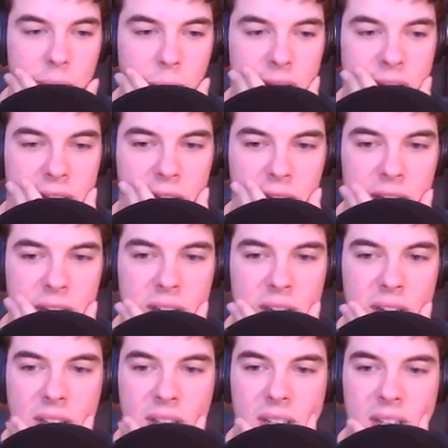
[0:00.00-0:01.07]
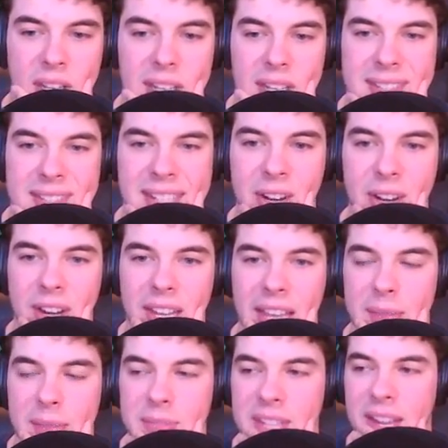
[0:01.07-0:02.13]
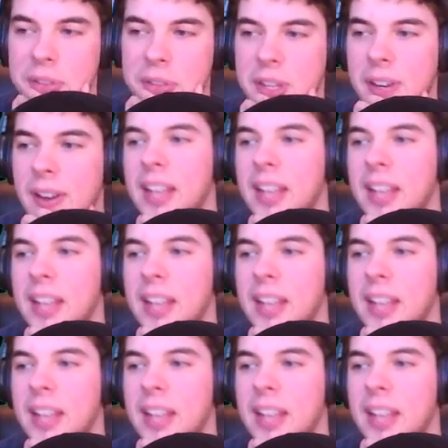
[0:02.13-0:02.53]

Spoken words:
really good, scary games out there.